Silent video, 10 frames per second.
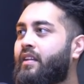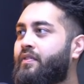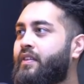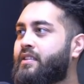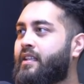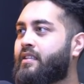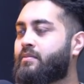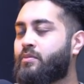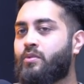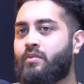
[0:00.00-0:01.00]
other fish, like
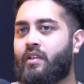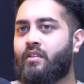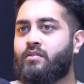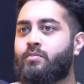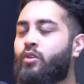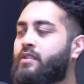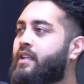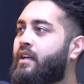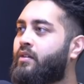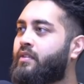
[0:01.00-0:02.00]
small, like on a smaller
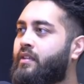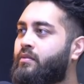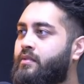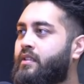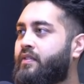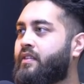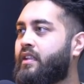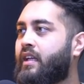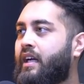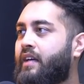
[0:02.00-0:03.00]
scale, they'll
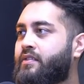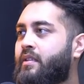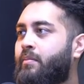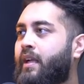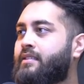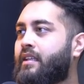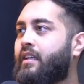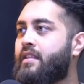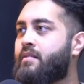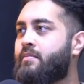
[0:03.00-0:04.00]
definitely have some
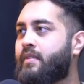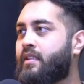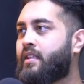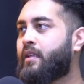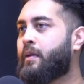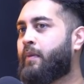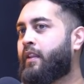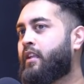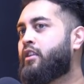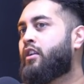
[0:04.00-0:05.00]
plastic in them.
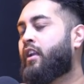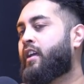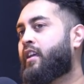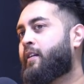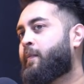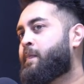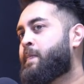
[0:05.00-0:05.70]
But then, like